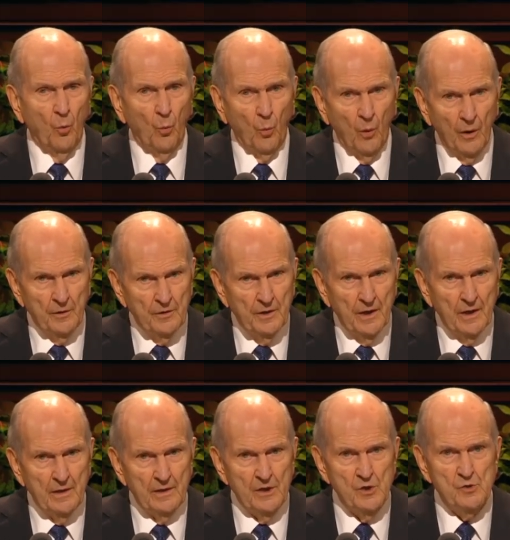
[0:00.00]
One
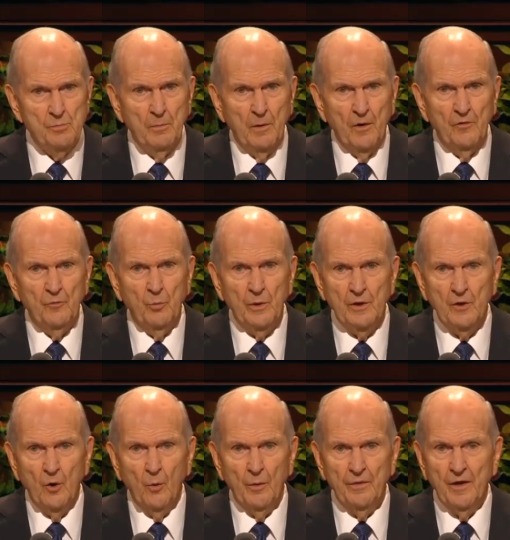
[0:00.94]
day each month we
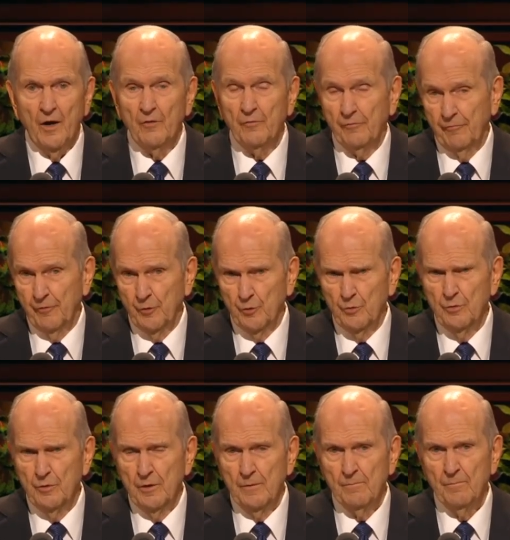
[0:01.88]
go without
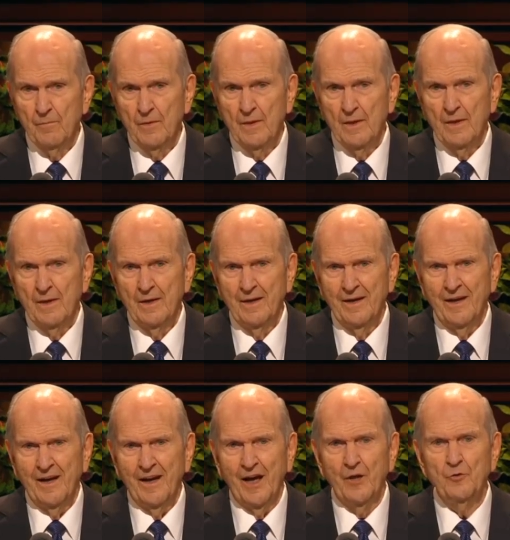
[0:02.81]
food
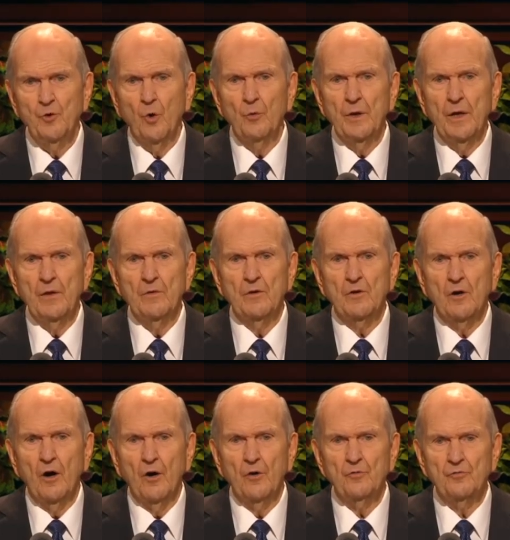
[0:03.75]
and donate the
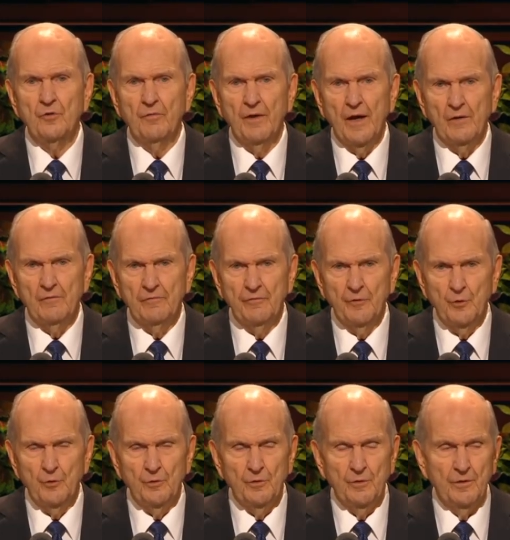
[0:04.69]
cost of that
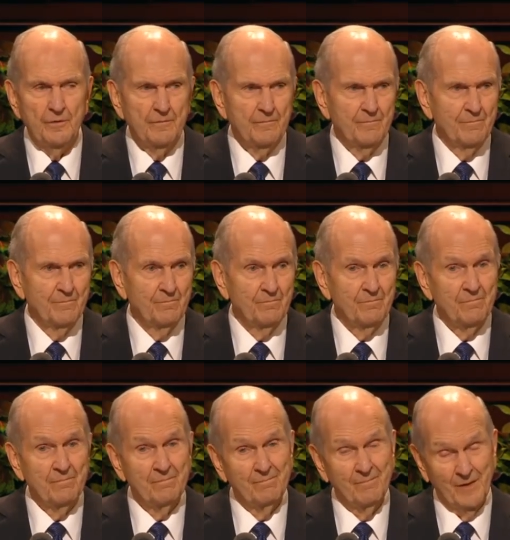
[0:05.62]
food
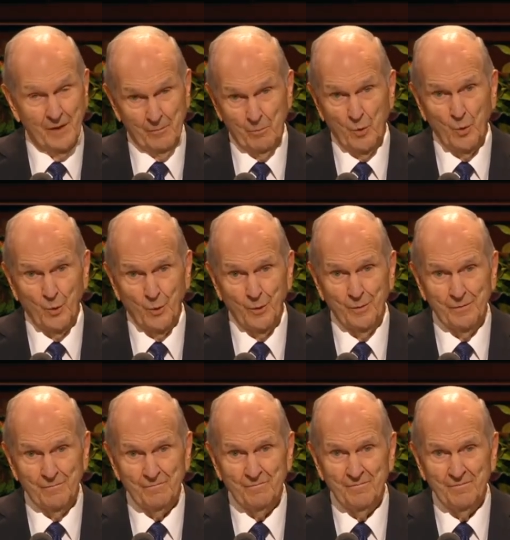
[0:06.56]
and more
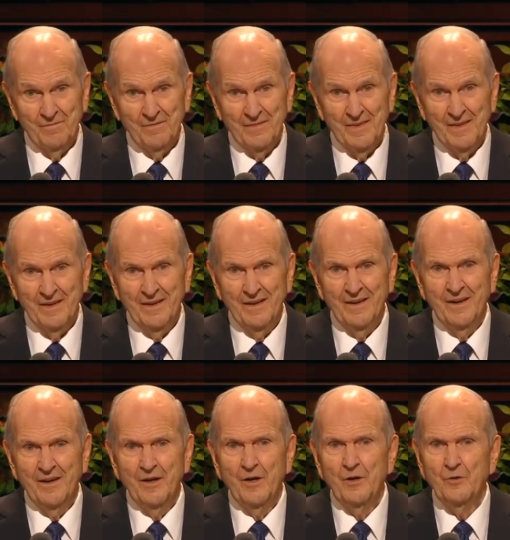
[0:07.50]

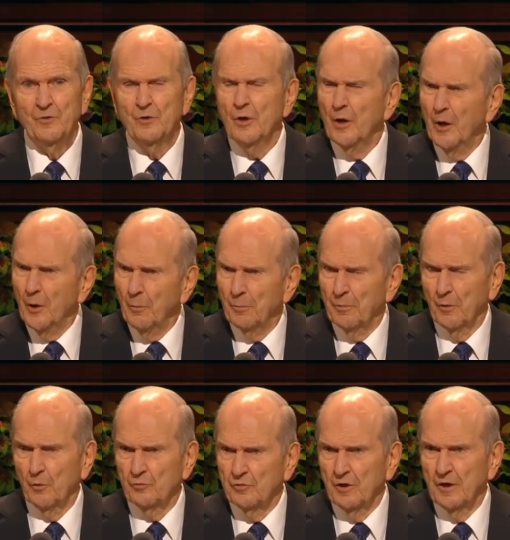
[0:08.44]
to help
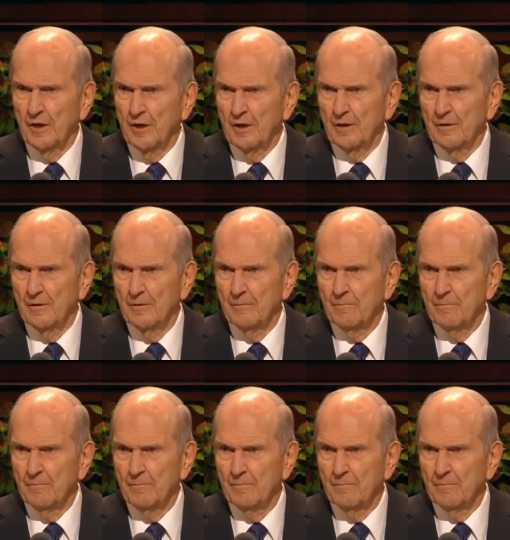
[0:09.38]
those in need.